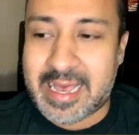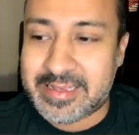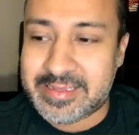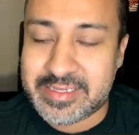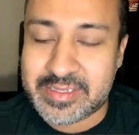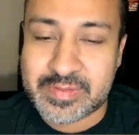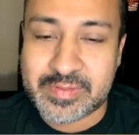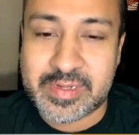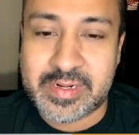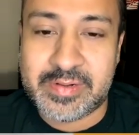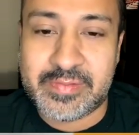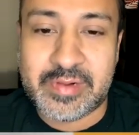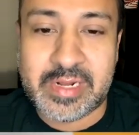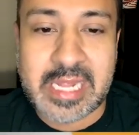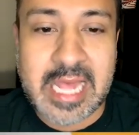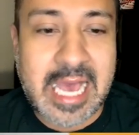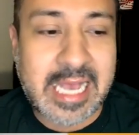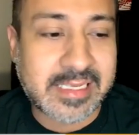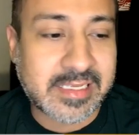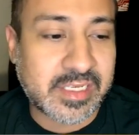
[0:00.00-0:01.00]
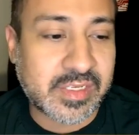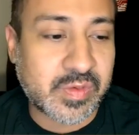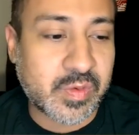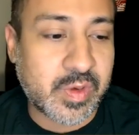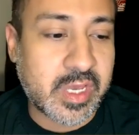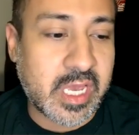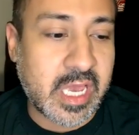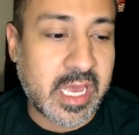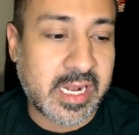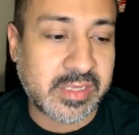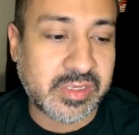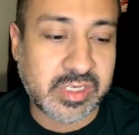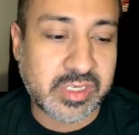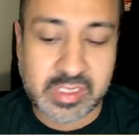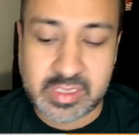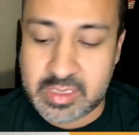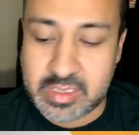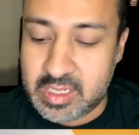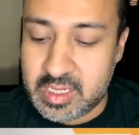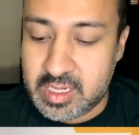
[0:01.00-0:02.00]
just going to relax this weekend and
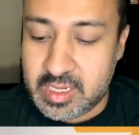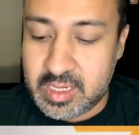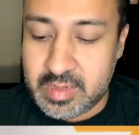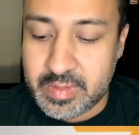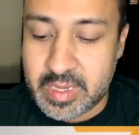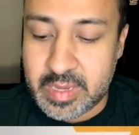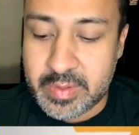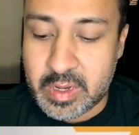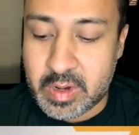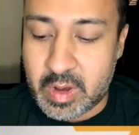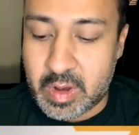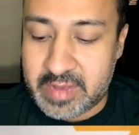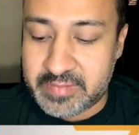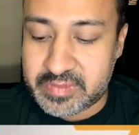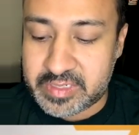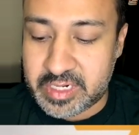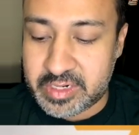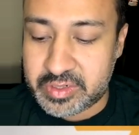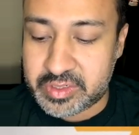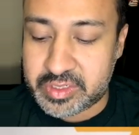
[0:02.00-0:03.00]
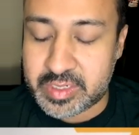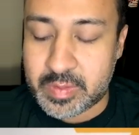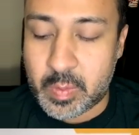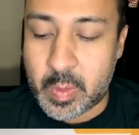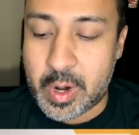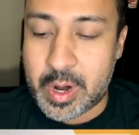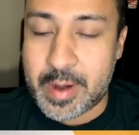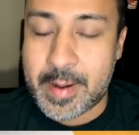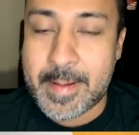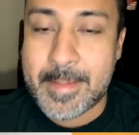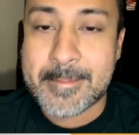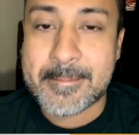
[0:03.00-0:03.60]
just maybe go have dinner somewhere.